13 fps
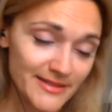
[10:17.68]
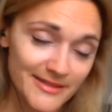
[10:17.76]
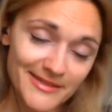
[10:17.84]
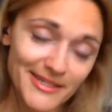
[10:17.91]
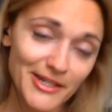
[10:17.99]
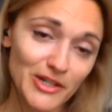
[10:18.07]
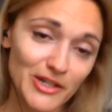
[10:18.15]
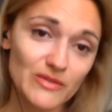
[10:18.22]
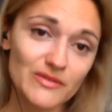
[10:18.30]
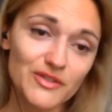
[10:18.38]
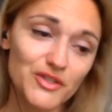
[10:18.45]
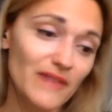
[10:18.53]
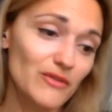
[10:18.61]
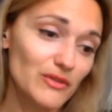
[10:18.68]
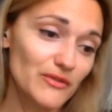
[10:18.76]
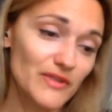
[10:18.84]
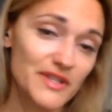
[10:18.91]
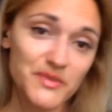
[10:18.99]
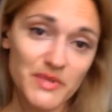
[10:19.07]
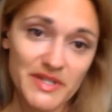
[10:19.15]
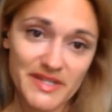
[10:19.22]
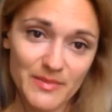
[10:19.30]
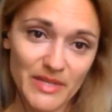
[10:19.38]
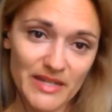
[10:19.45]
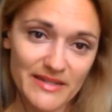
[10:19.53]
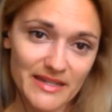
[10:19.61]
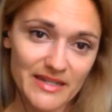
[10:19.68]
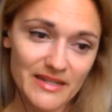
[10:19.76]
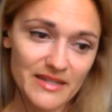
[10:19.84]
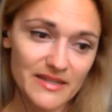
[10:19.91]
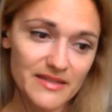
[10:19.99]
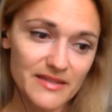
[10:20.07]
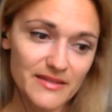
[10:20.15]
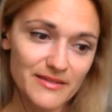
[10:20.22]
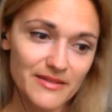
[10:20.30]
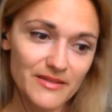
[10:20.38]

you know, travel for this reason, because I did this